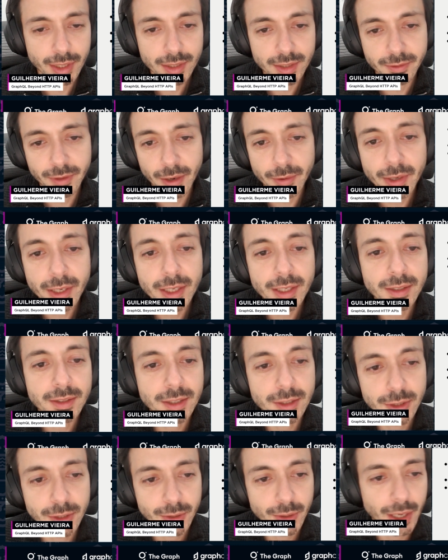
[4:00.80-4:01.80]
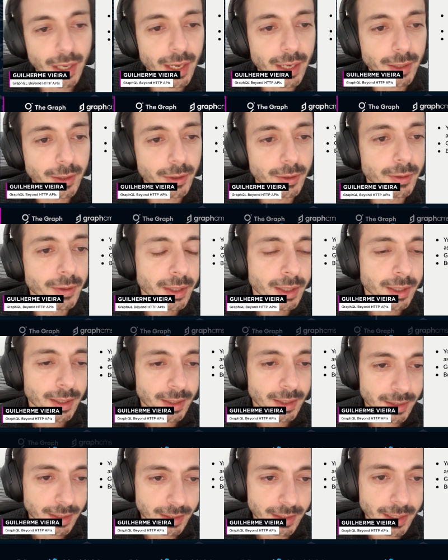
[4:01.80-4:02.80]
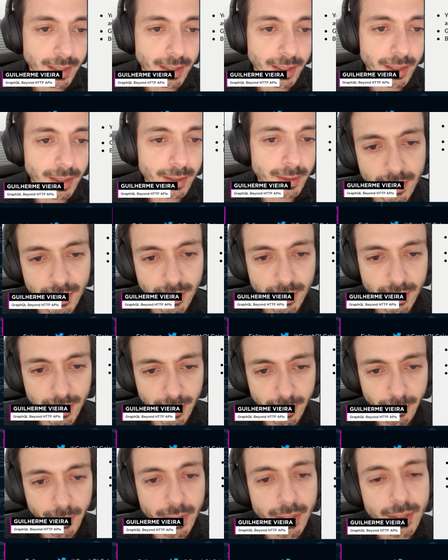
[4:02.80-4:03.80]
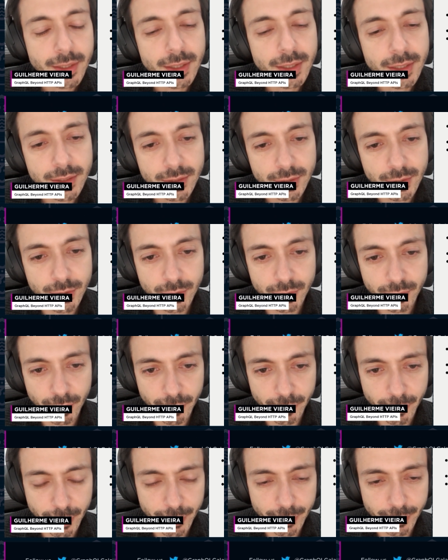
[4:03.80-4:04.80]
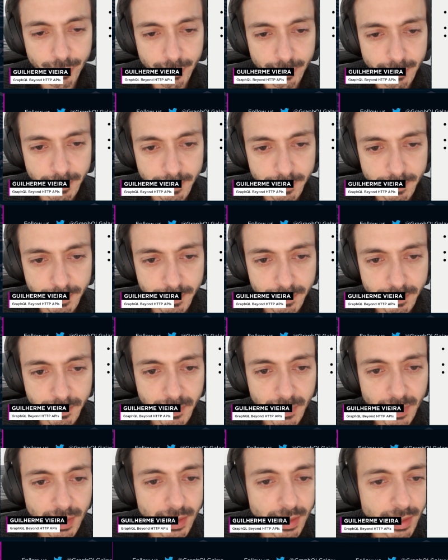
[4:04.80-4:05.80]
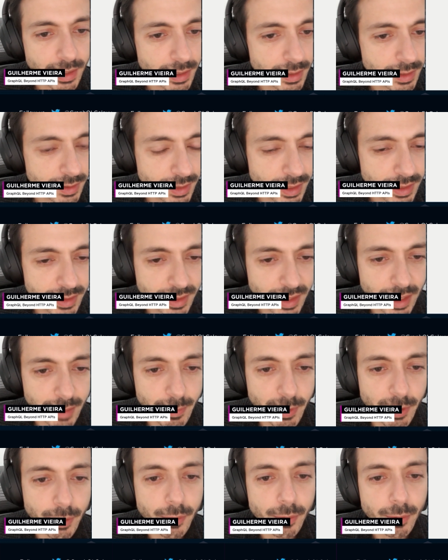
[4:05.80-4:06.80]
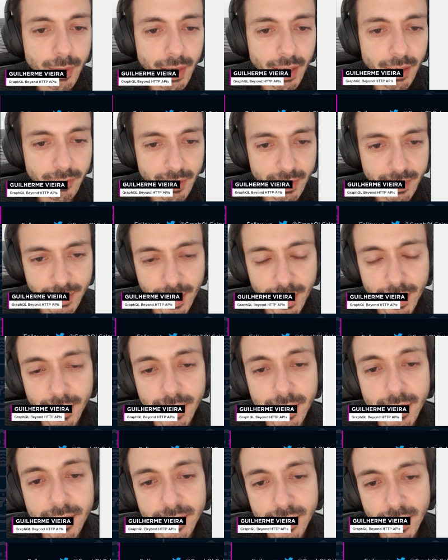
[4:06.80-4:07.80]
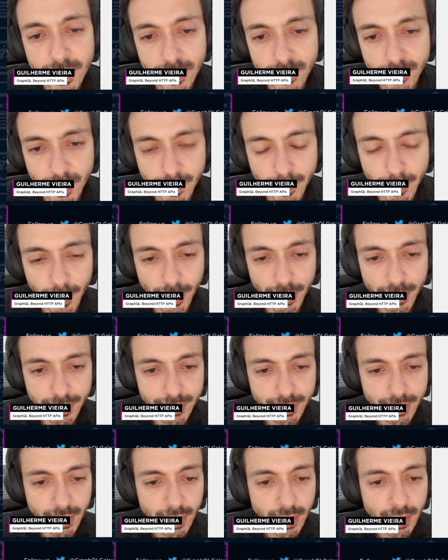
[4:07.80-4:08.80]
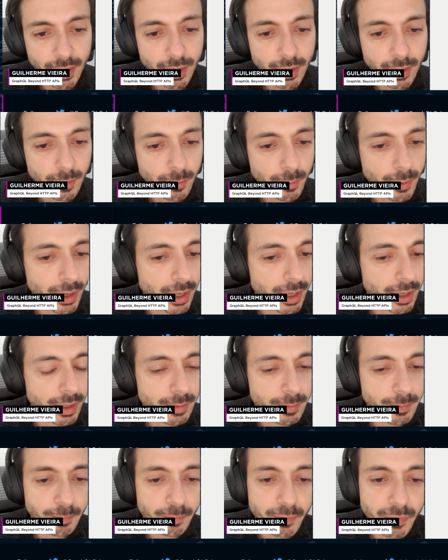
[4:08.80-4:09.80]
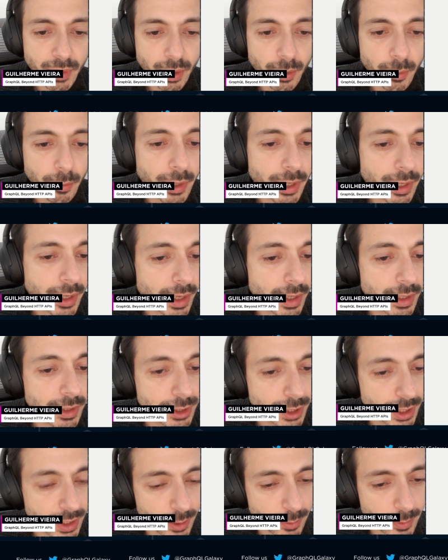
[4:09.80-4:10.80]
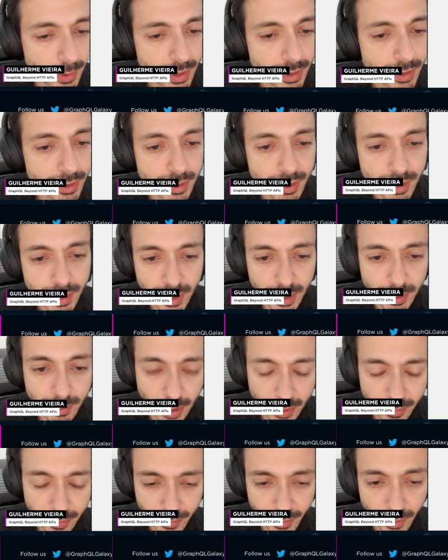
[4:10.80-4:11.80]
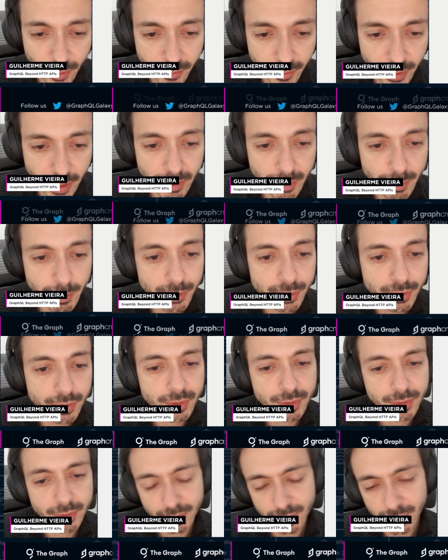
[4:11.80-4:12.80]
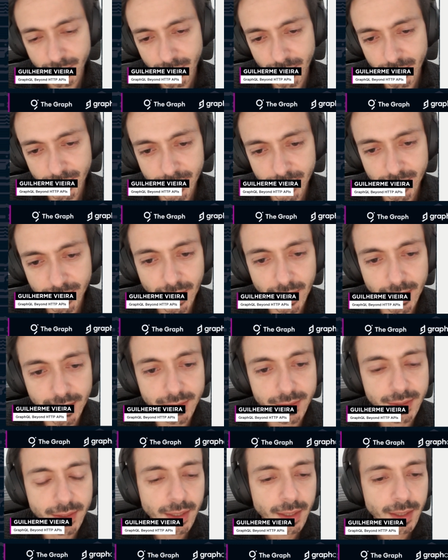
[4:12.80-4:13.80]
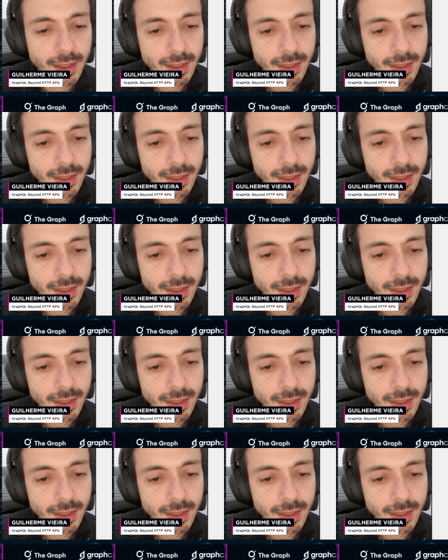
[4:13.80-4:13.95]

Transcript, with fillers: it's very easy to handle the data in a way it's useful for you. In this example, we have a daily sales report where we can generate the GraphQL variables, in this case,